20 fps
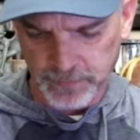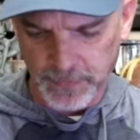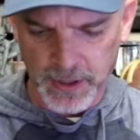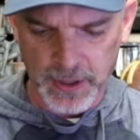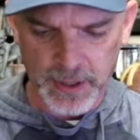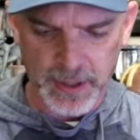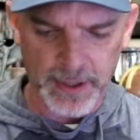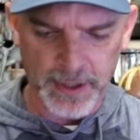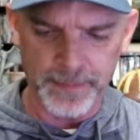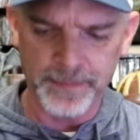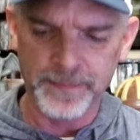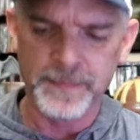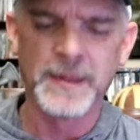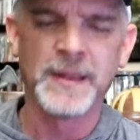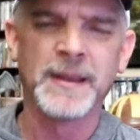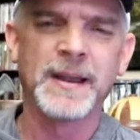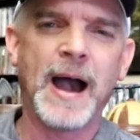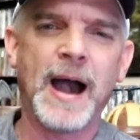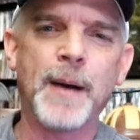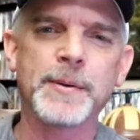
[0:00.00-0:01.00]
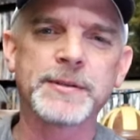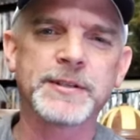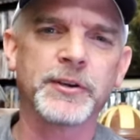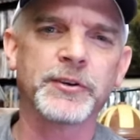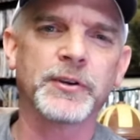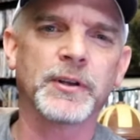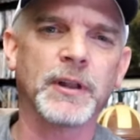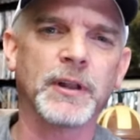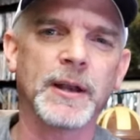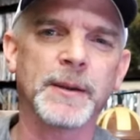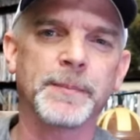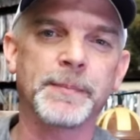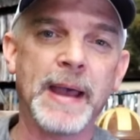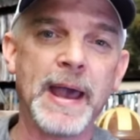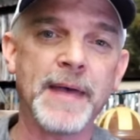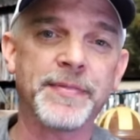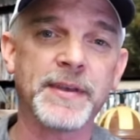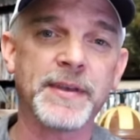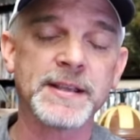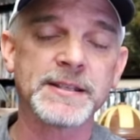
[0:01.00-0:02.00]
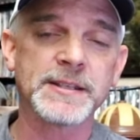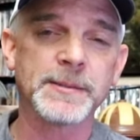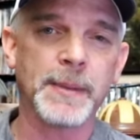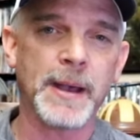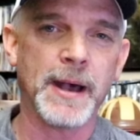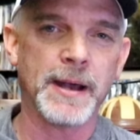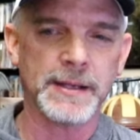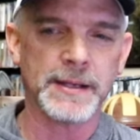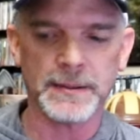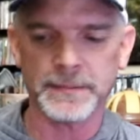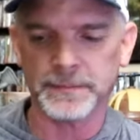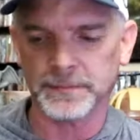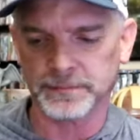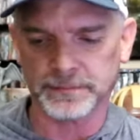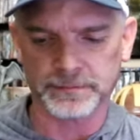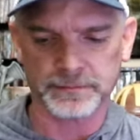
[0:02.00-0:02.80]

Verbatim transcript: Um, I was hearing a lot of bad things about it.